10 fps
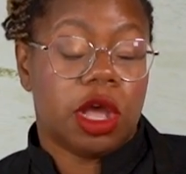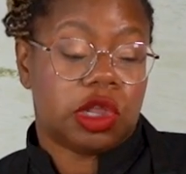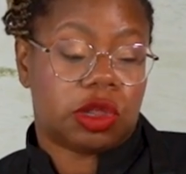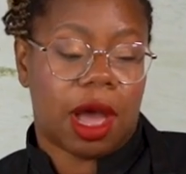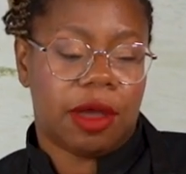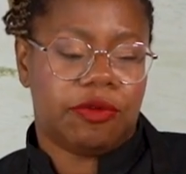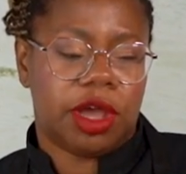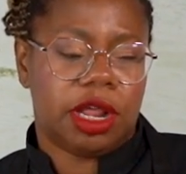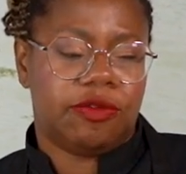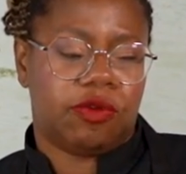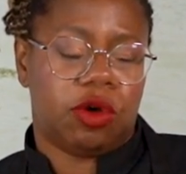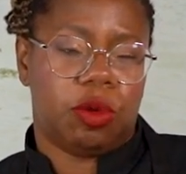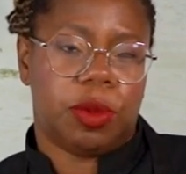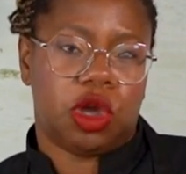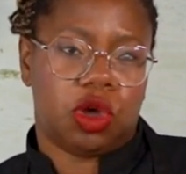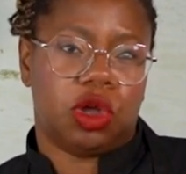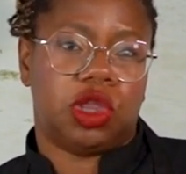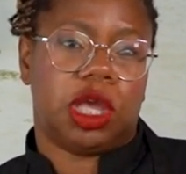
So I really thought it would be good